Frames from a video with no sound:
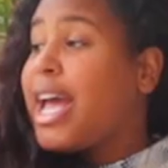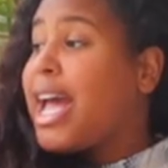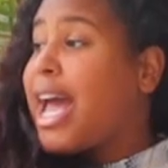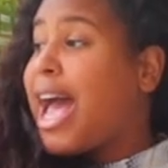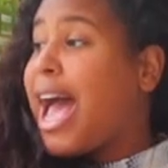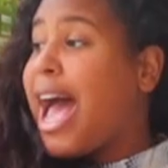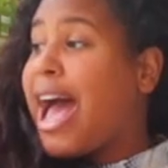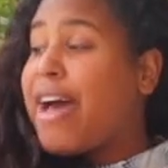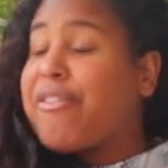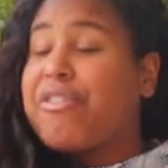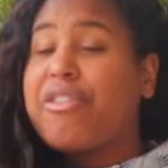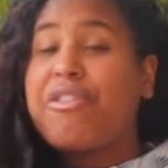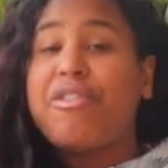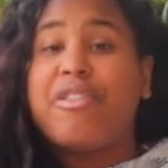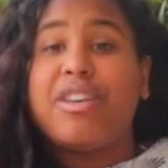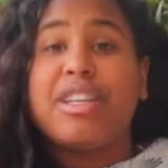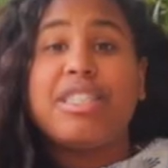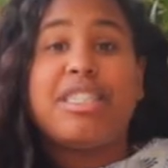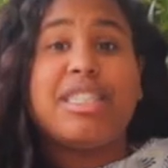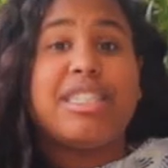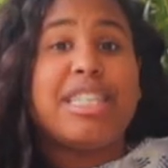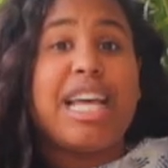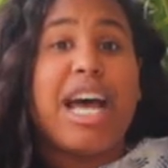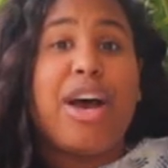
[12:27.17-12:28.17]
Half of
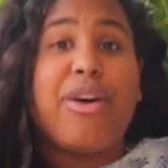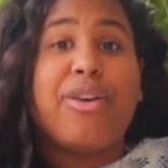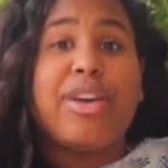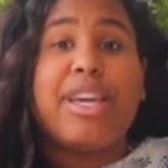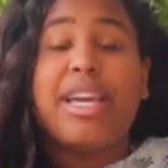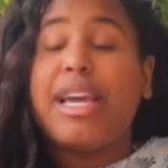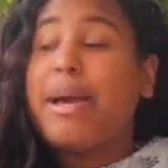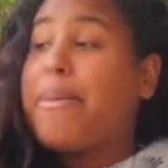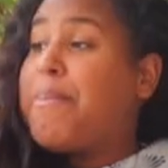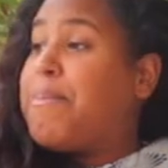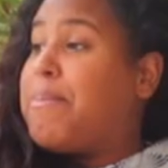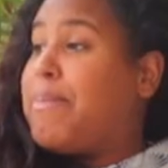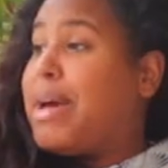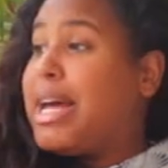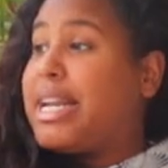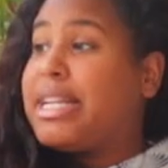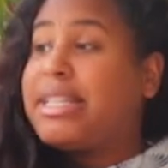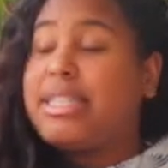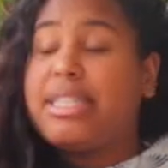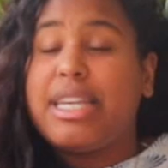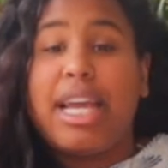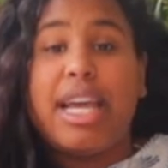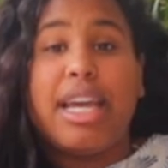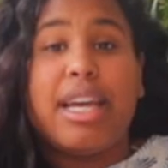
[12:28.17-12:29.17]
us is out here
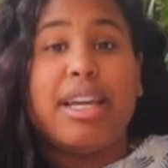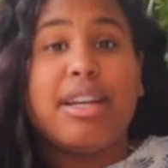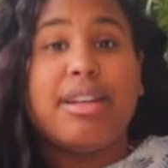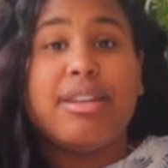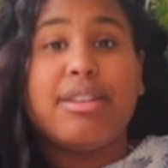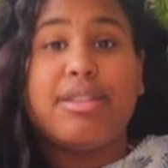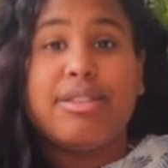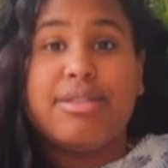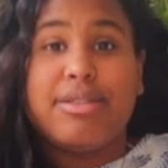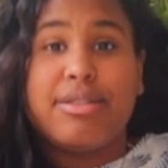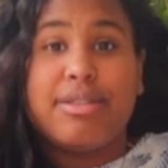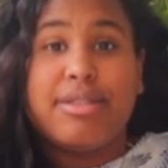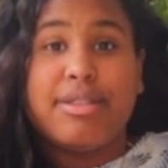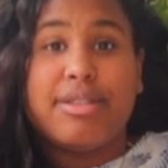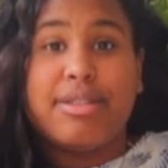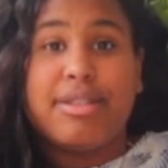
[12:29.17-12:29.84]
meditating.